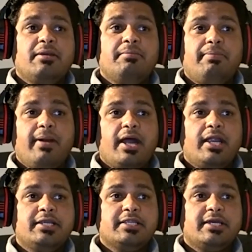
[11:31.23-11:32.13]

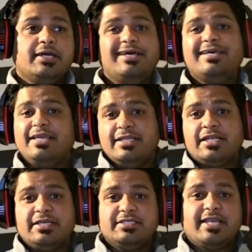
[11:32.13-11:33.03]
but it's
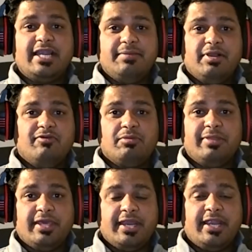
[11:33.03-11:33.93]
understandable from
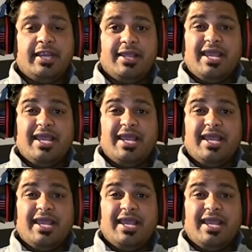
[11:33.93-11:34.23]
their end.